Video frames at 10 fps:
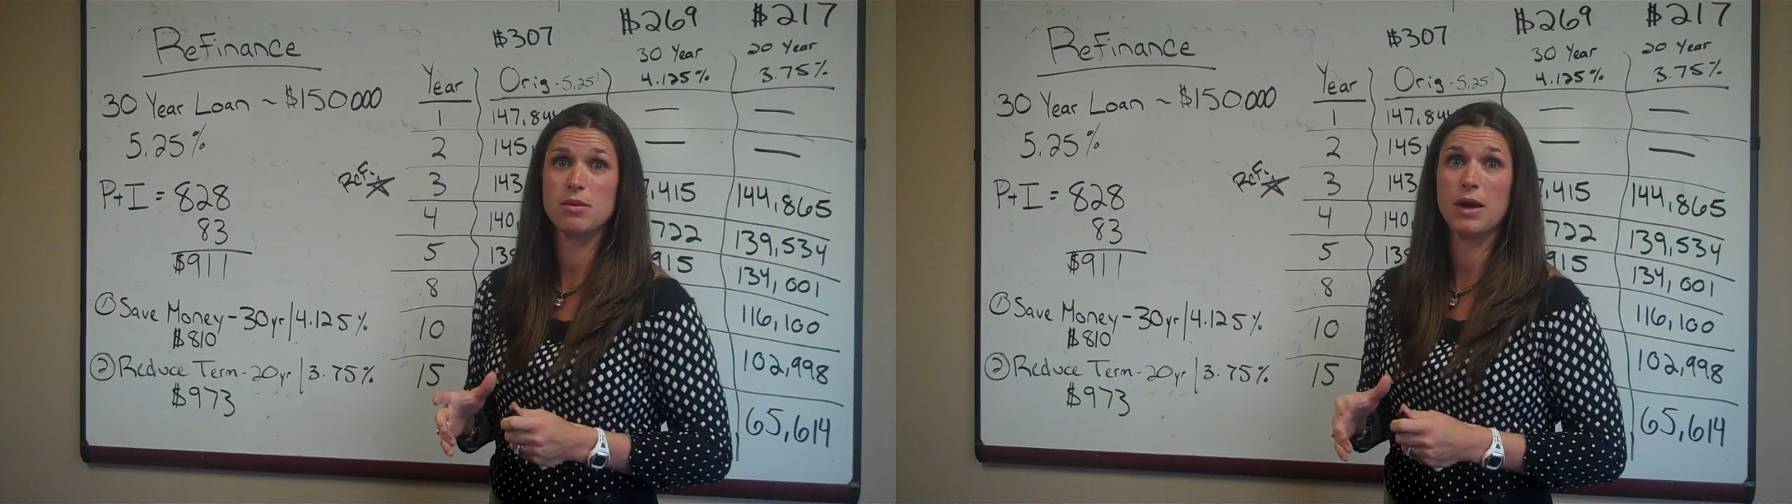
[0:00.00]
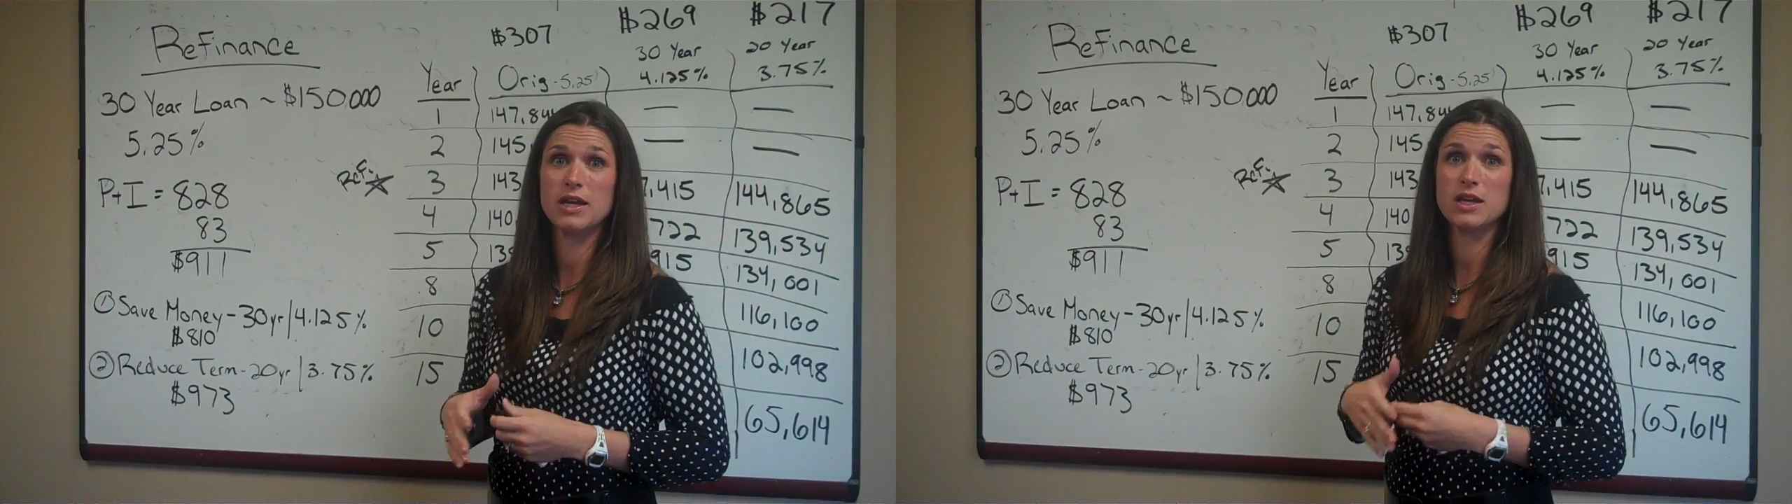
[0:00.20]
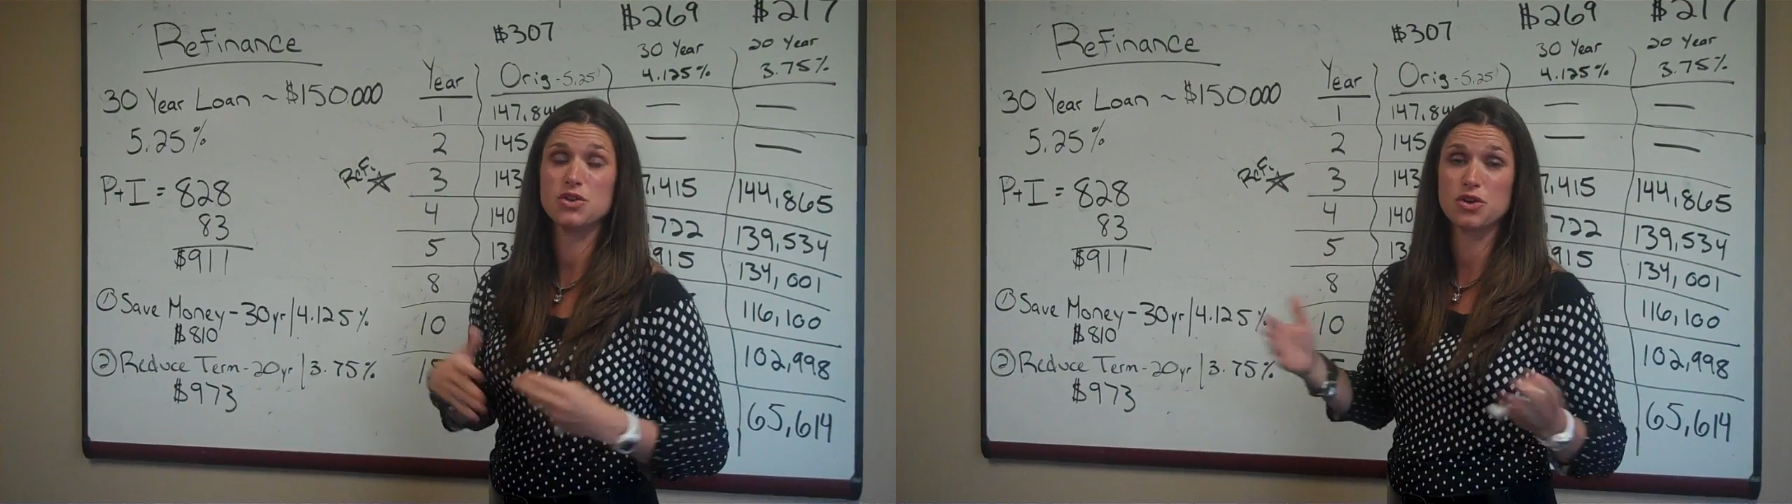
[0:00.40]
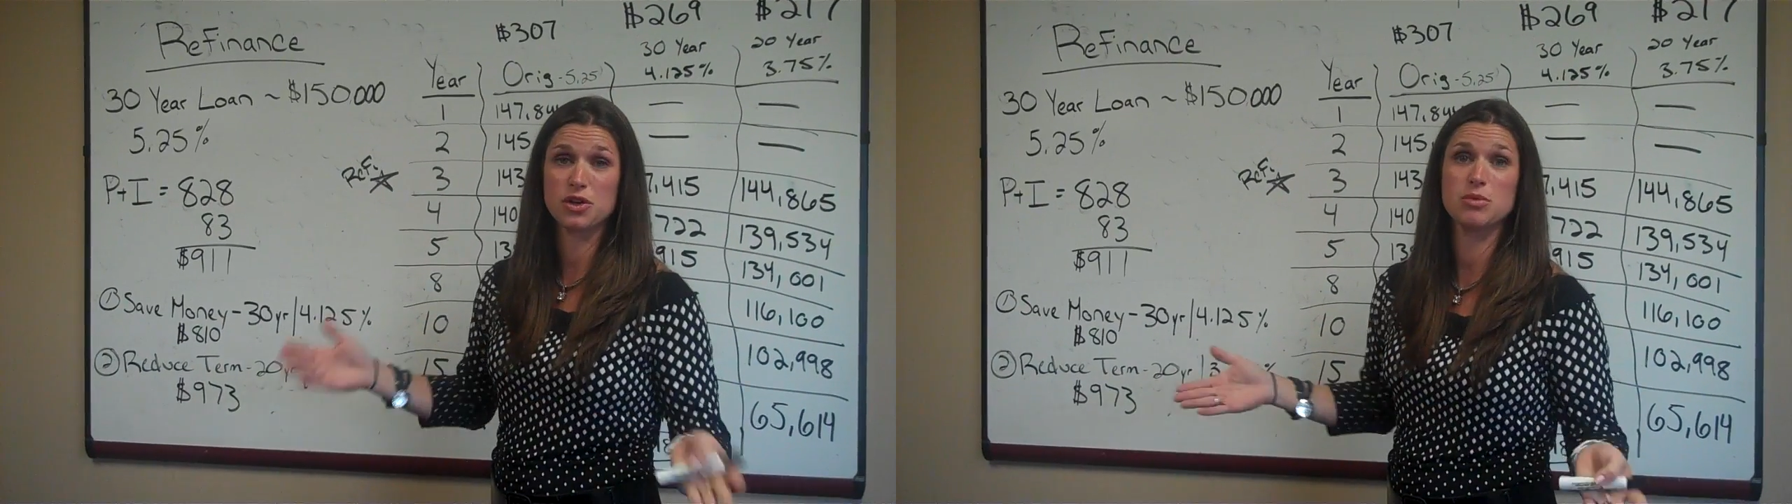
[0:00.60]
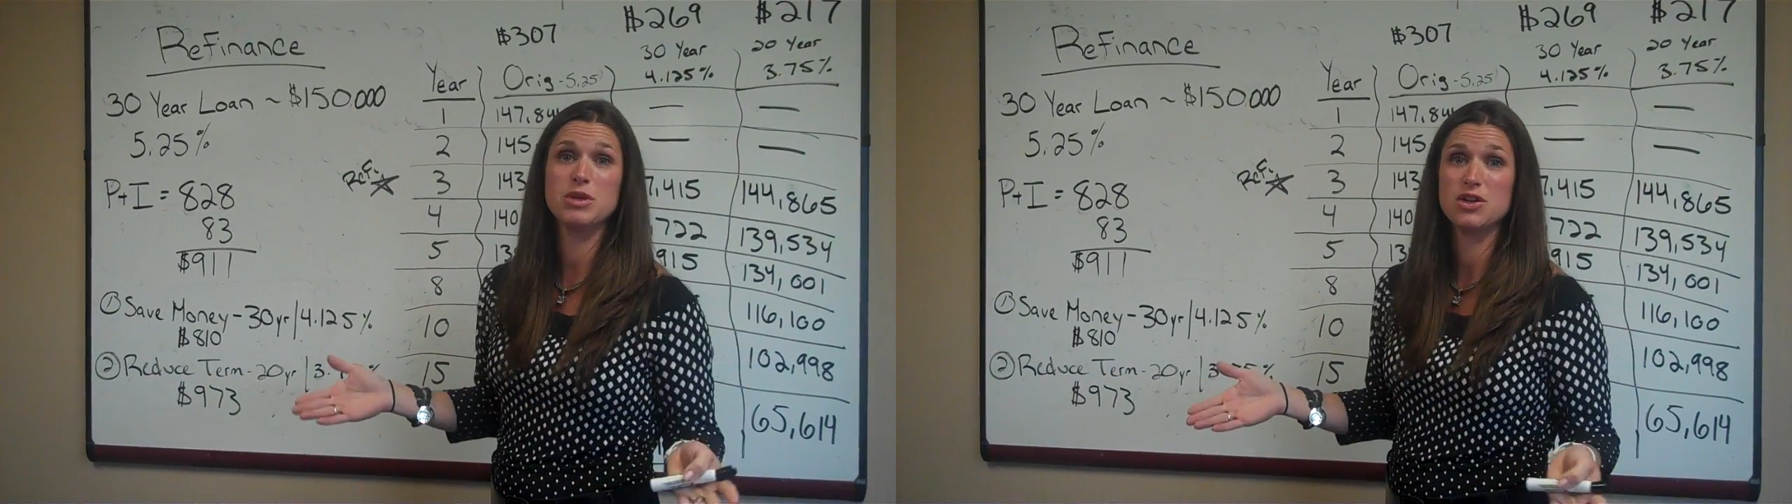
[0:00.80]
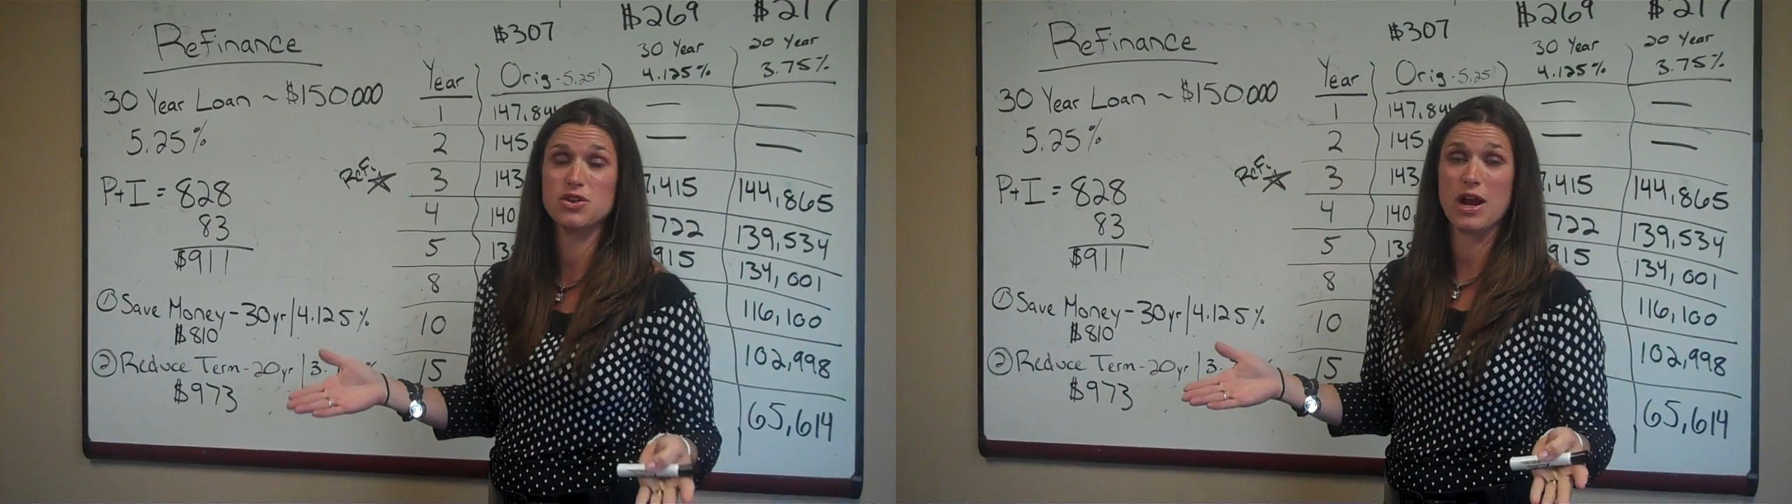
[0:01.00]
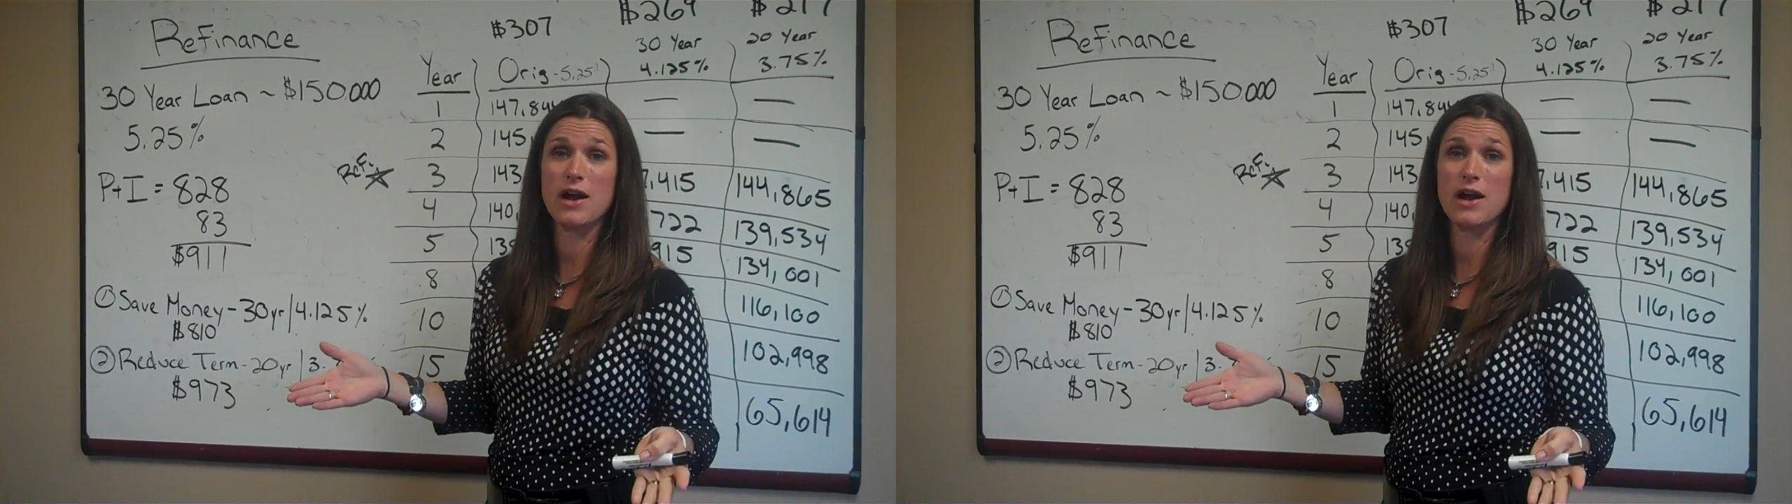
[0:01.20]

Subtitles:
of money and you're going to be in your